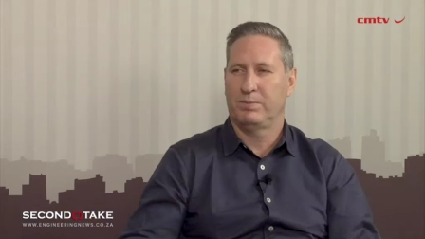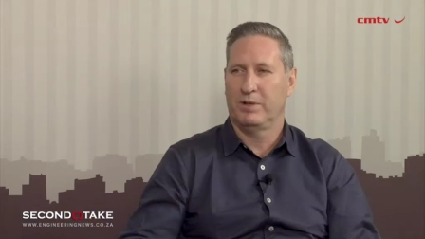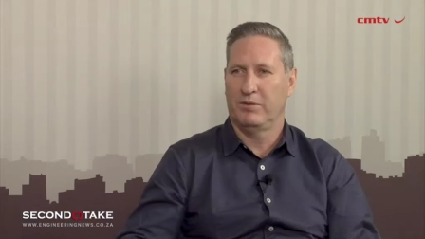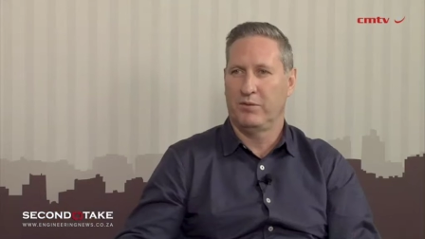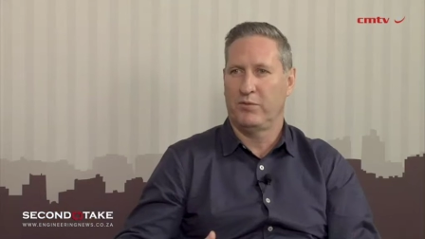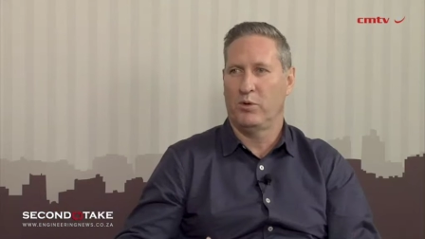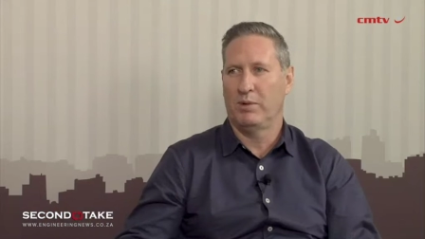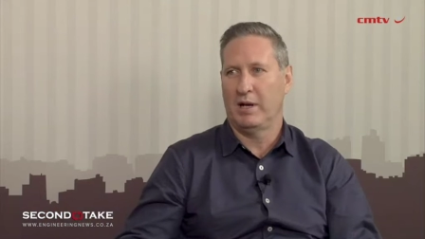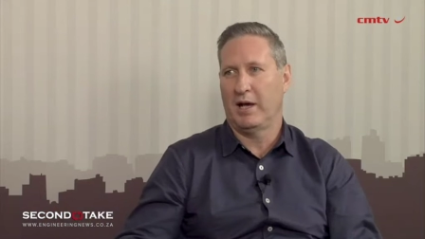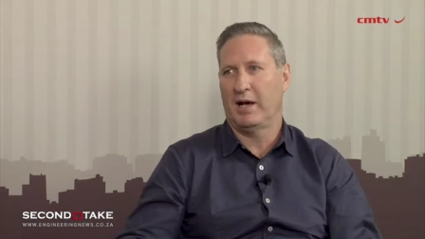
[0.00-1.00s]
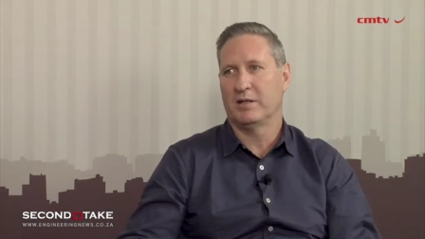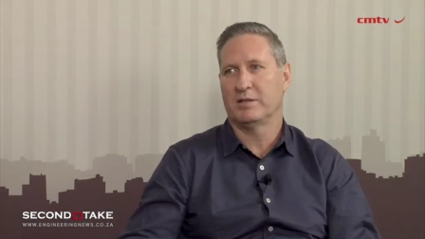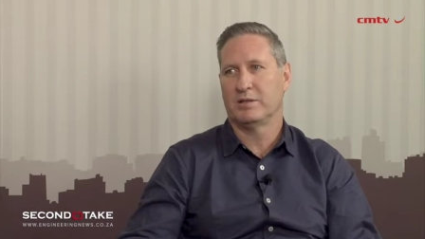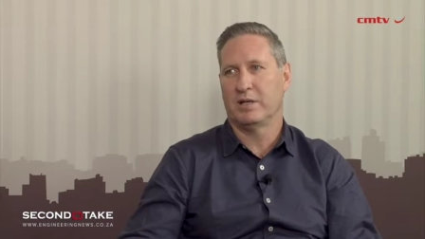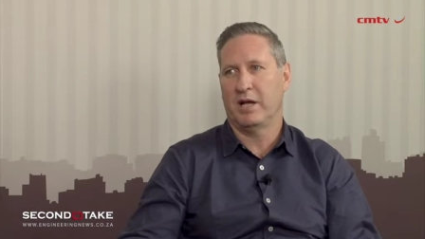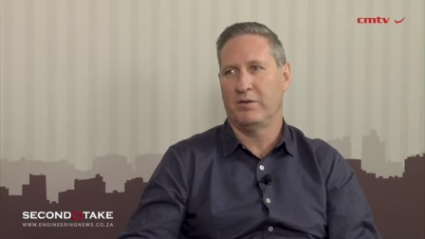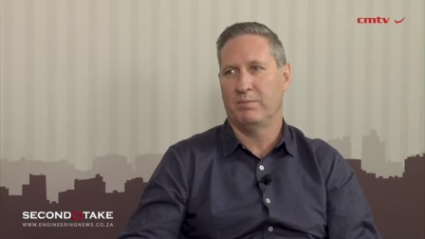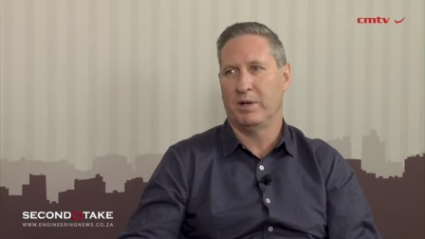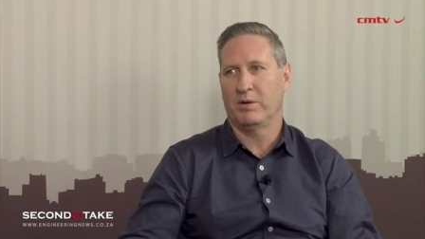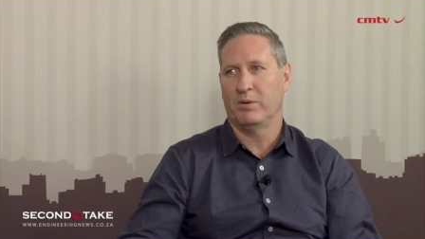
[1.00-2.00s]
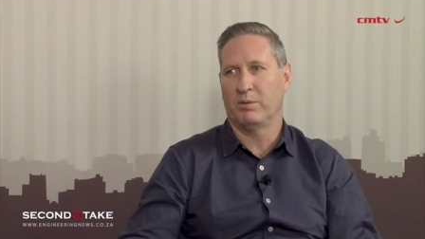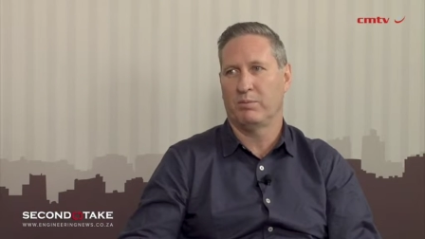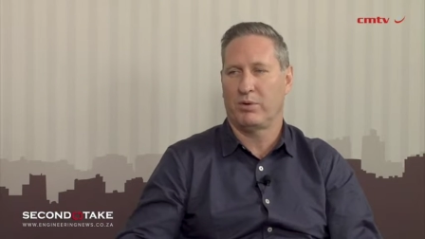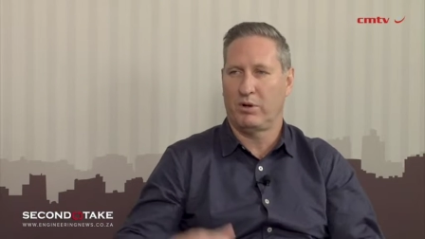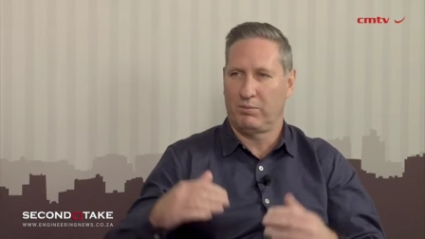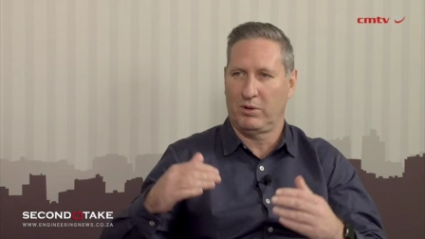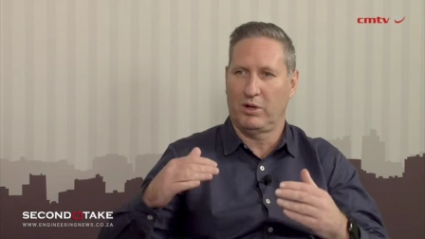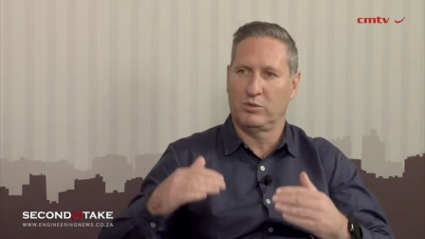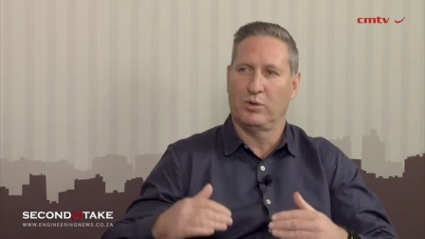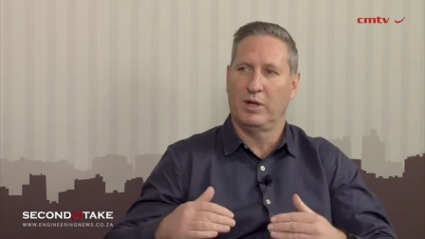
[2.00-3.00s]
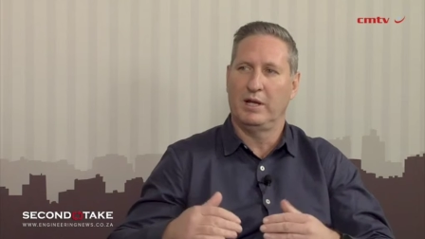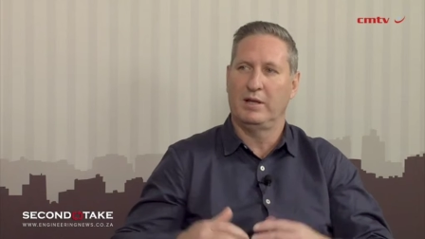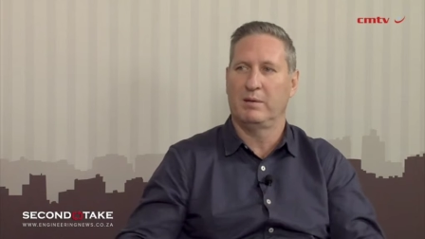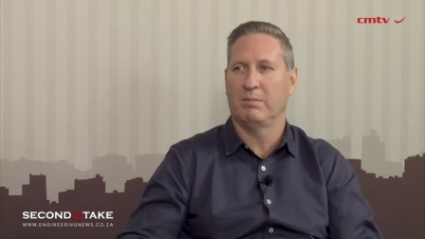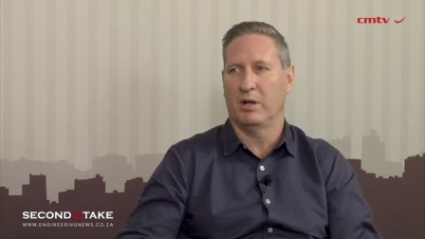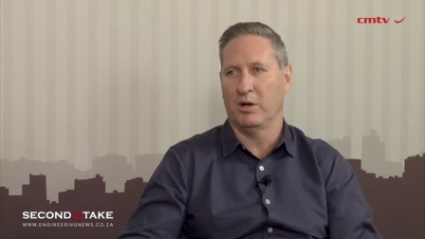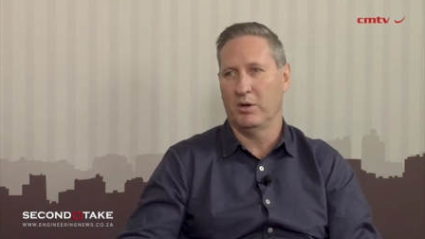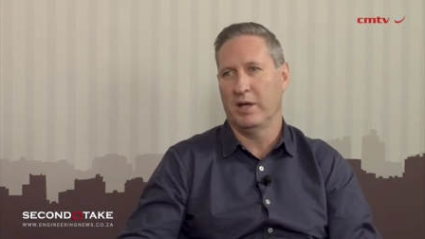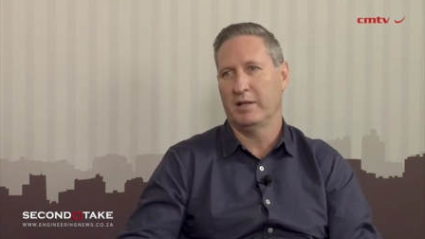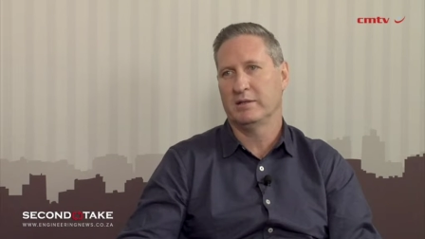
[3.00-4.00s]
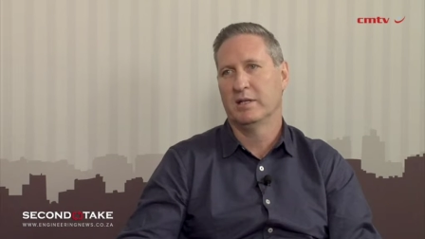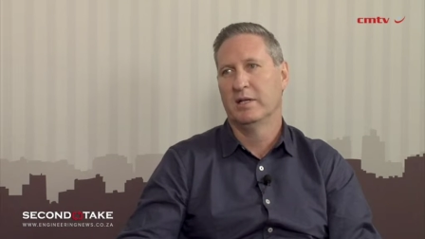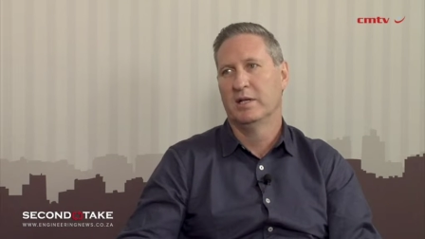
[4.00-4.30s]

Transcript: But the reform allows 100 megawatt plants or anything below that